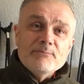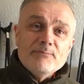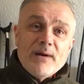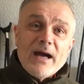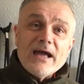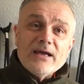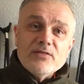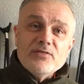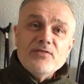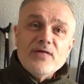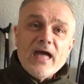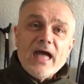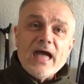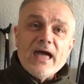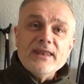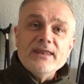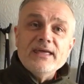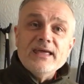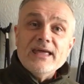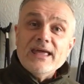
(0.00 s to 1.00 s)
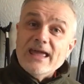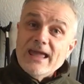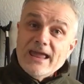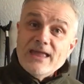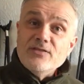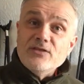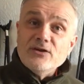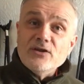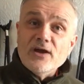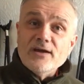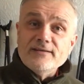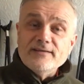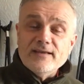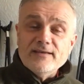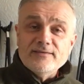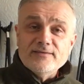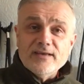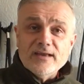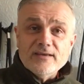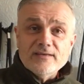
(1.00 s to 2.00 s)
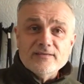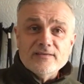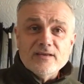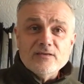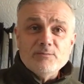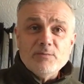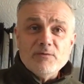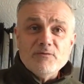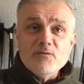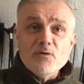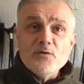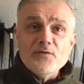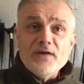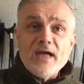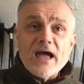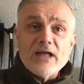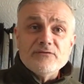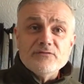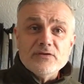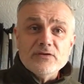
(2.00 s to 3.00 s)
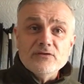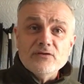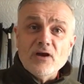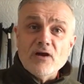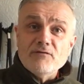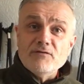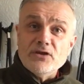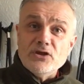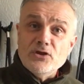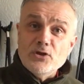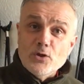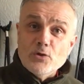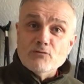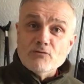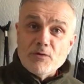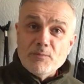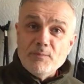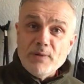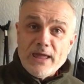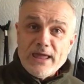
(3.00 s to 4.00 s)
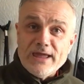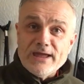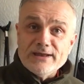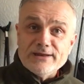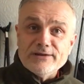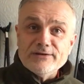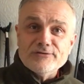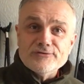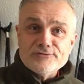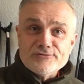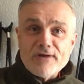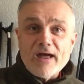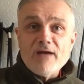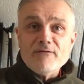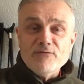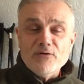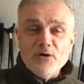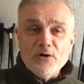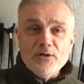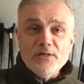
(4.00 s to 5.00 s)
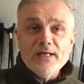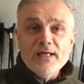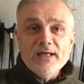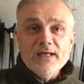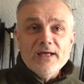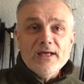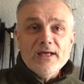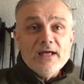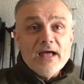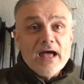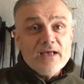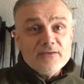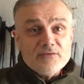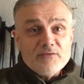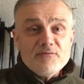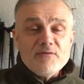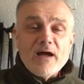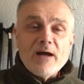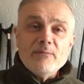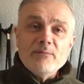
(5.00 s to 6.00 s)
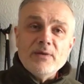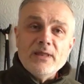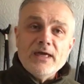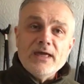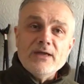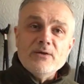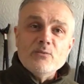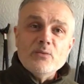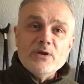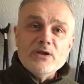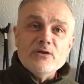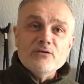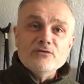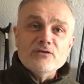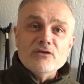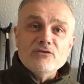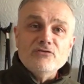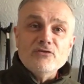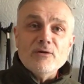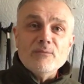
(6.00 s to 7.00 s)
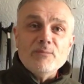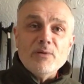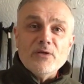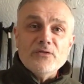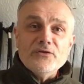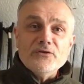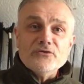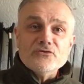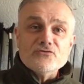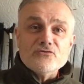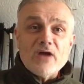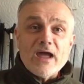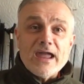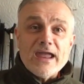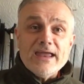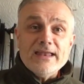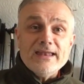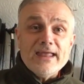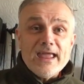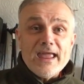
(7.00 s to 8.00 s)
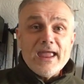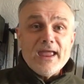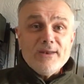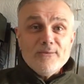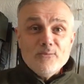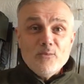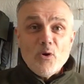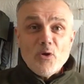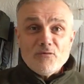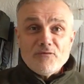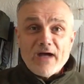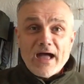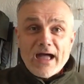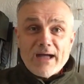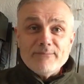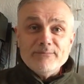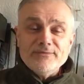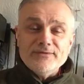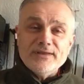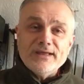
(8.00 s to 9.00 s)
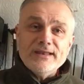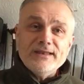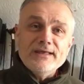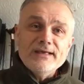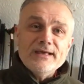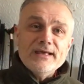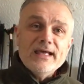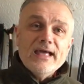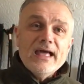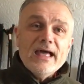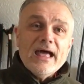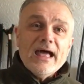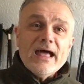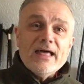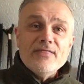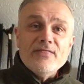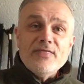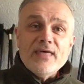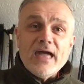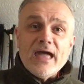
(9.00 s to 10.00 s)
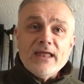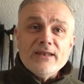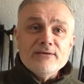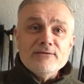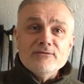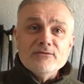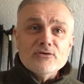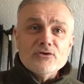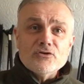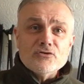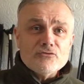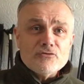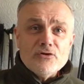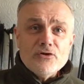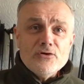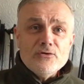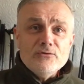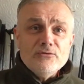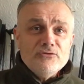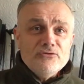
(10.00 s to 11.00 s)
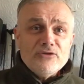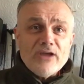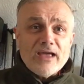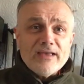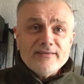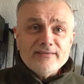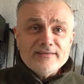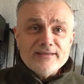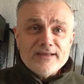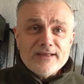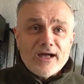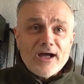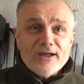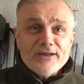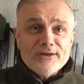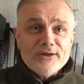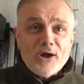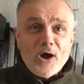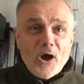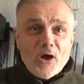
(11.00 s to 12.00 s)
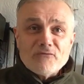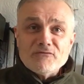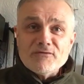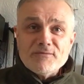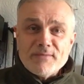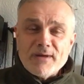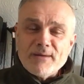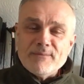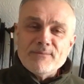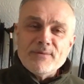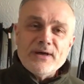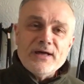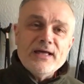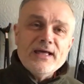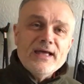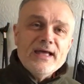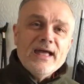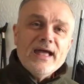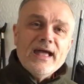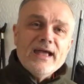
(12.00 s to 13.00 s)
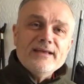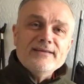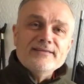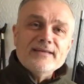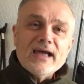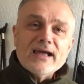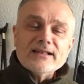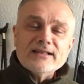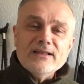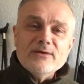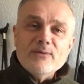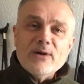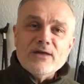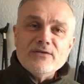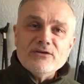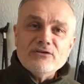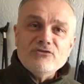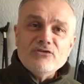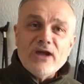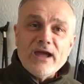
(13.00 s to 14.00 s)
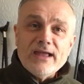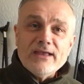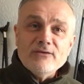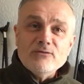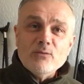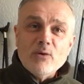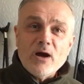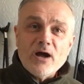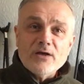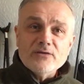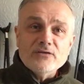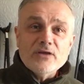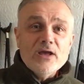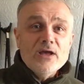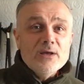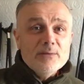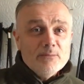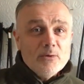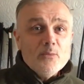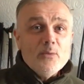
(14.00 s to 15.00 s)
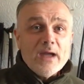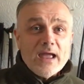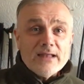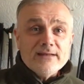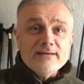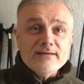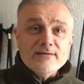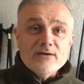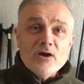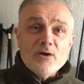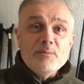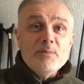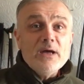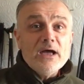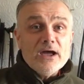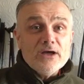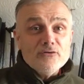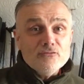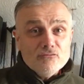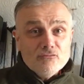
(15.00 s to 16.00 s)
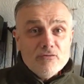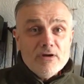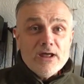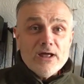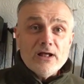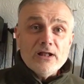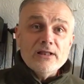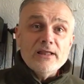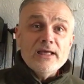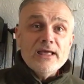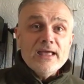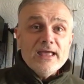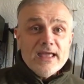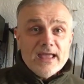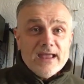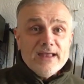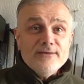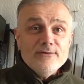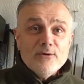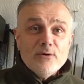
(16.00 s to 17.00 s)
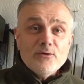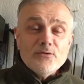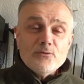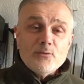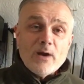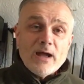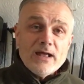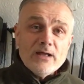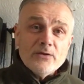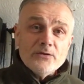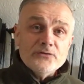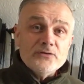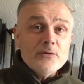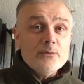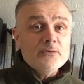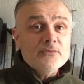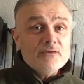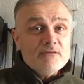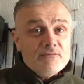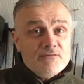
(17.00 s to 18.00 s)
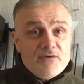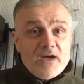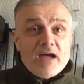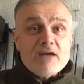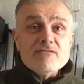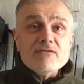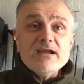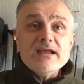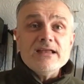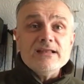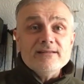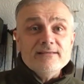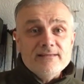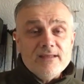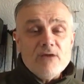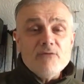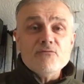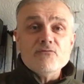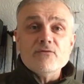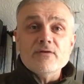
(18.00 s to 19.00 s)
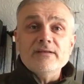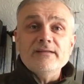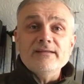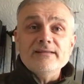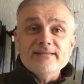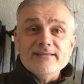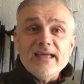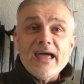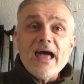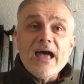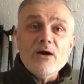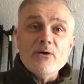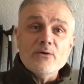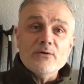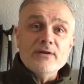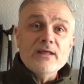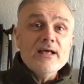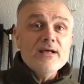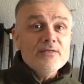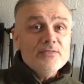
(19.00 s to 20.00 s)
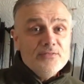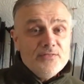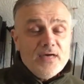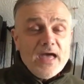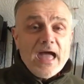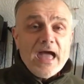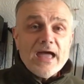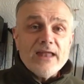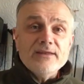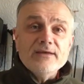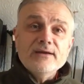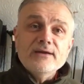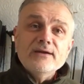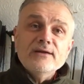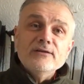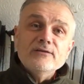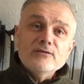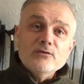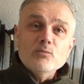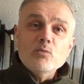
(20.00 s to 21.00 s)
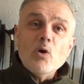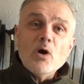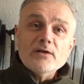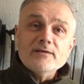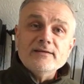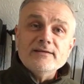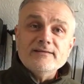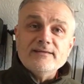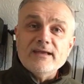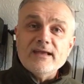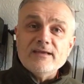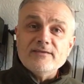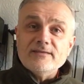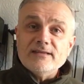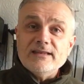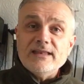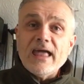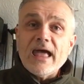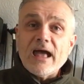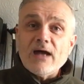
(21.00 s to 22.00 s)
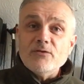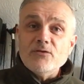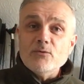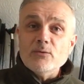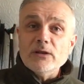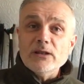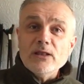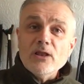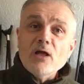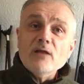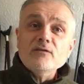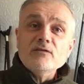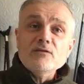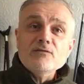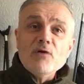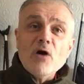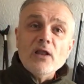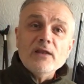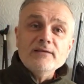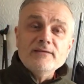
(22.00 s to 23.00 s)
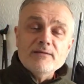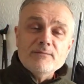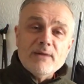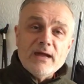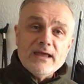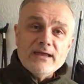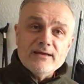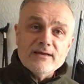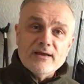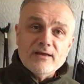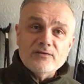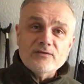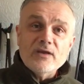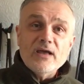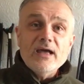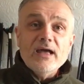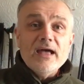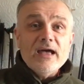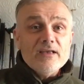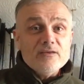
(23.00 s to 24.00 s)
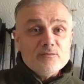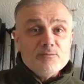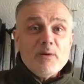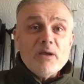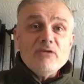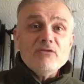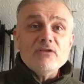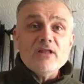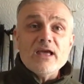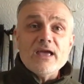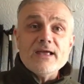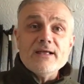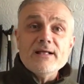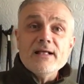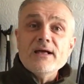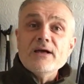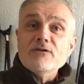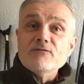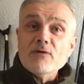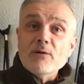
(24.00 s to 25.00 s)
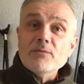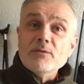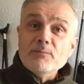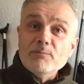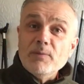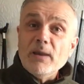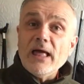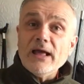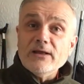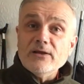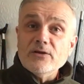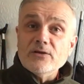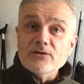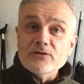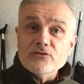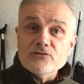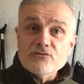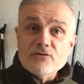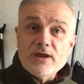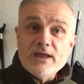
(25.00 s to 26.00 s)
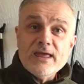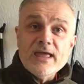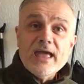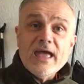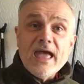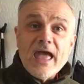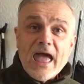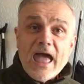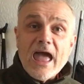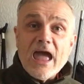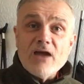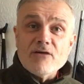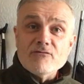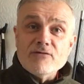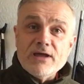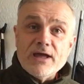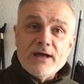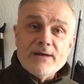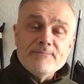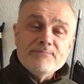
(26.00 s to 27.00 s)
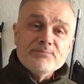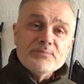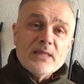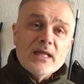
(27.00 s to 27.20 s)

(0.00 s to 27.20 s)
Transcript: Back then, in the 1960s, before the advent of European travel, as a family, we used to jump on the train in Wolverhampton and then crew Chester. I can't remember exactly where the change was, but we ended up at Rhyl in North Wales. It was a very different town then to what it is now. There were lots of holidaymakers, especially from the Black Country area.